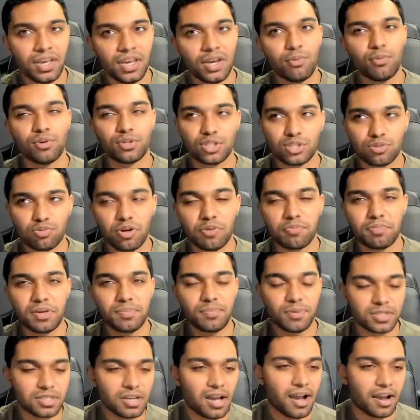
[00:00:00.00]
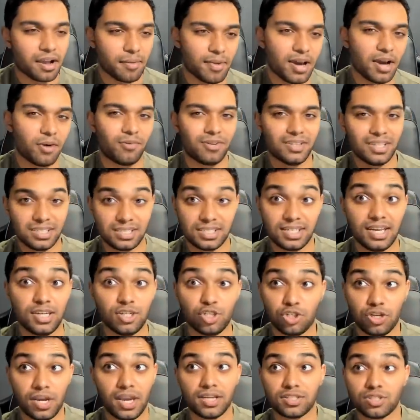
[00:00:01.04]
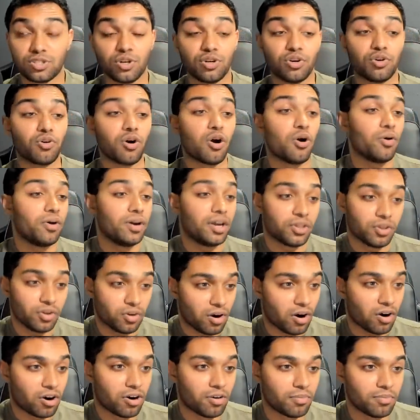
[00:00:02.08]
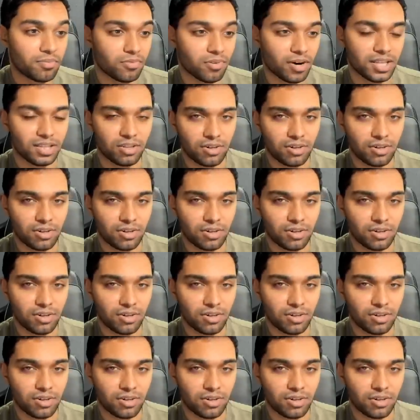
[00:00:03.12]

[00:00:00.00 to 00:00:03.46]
Which is what people talk about when they say Shanks could grow another arm, right?